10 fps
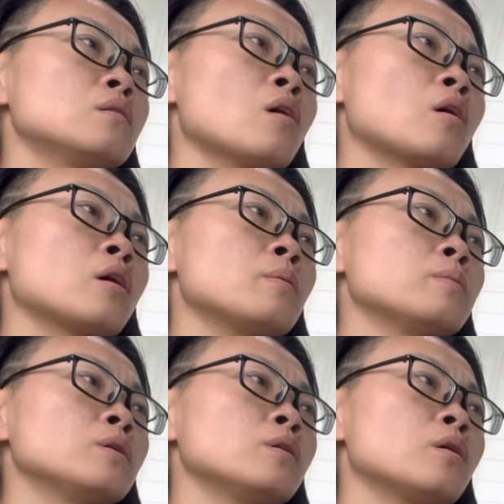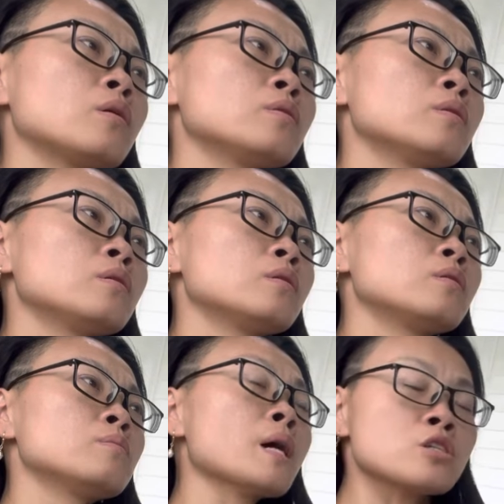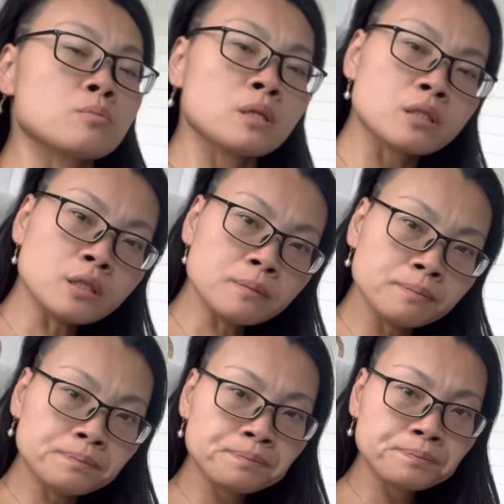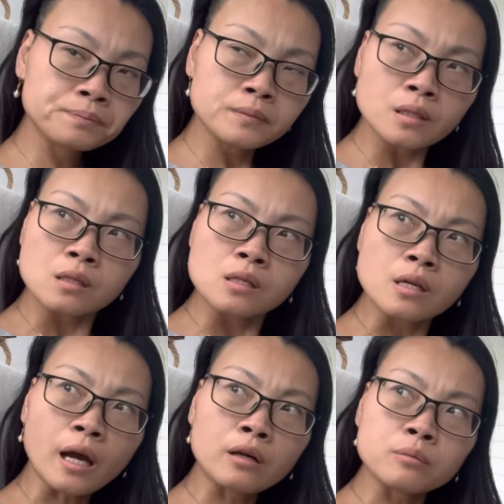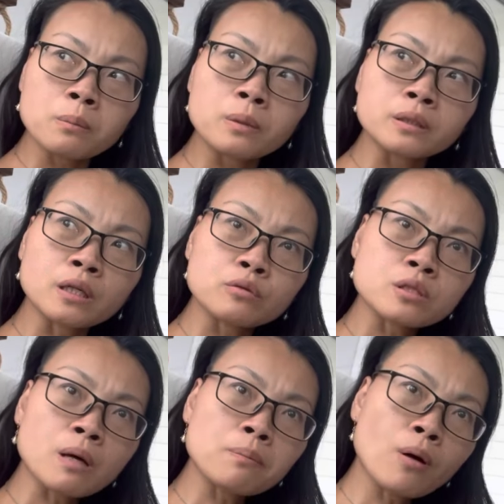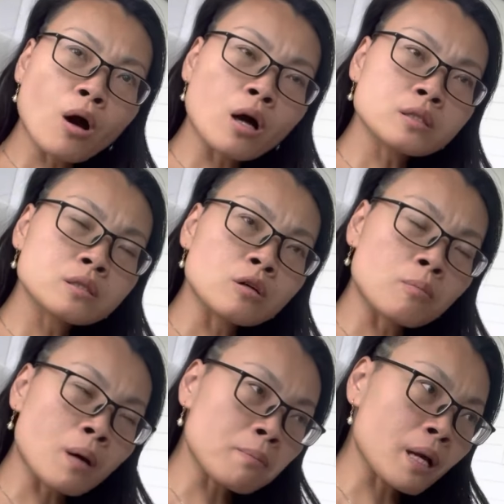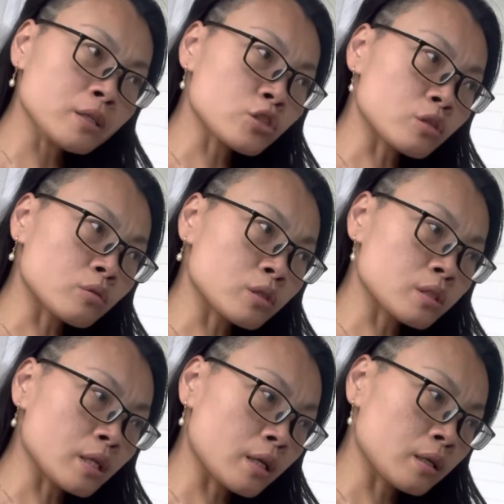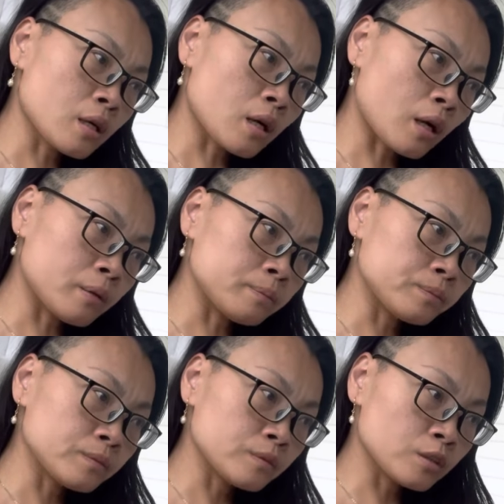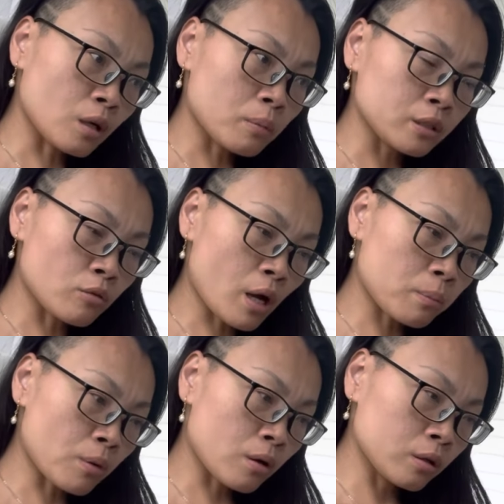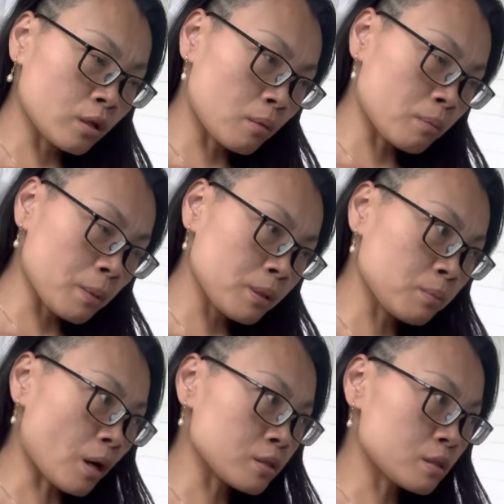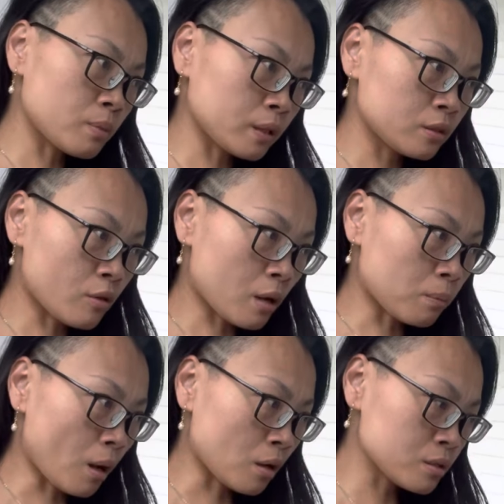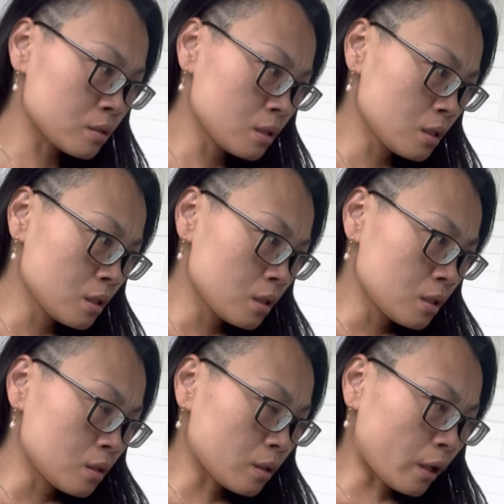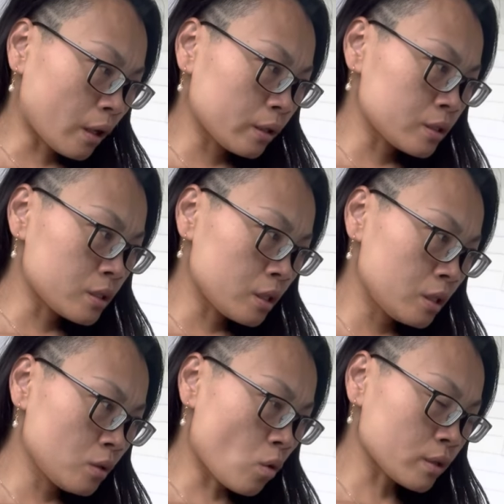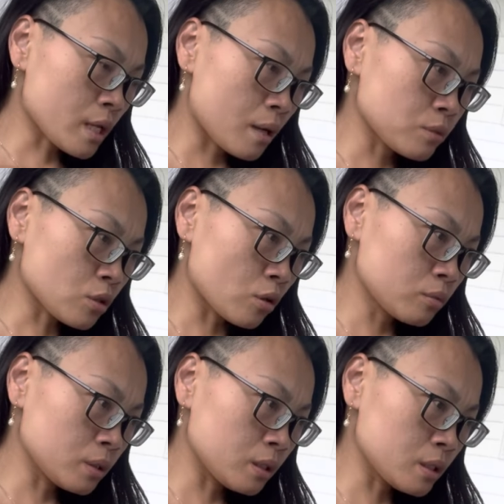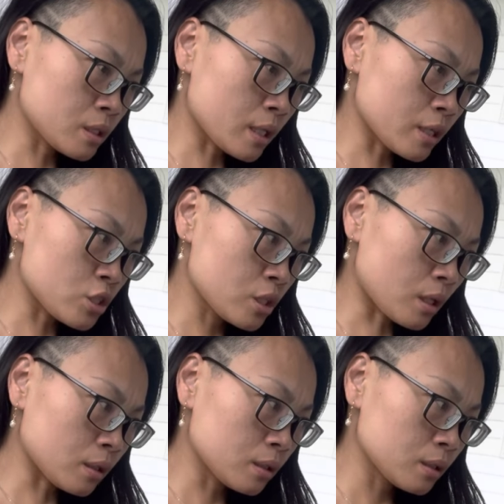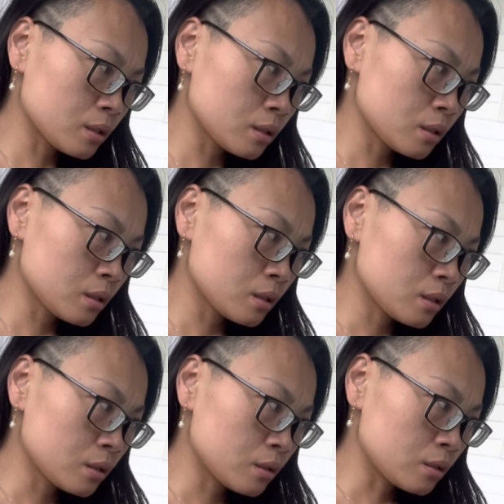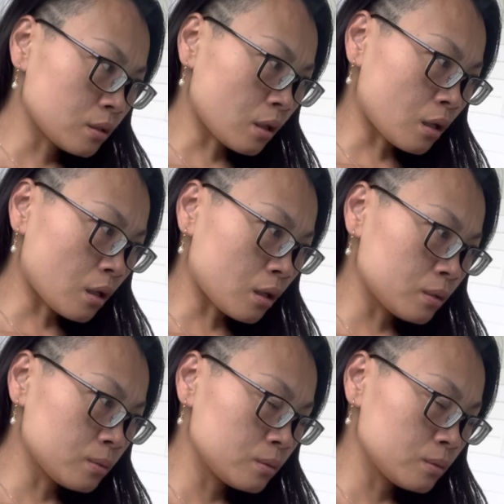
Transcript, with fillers: on a, you know, management team. I remember that was my boss or my manager, would I say, um, not my direct boss, uh, not my big boss, but direct boss. He one time told me, he's like, Gina, uh,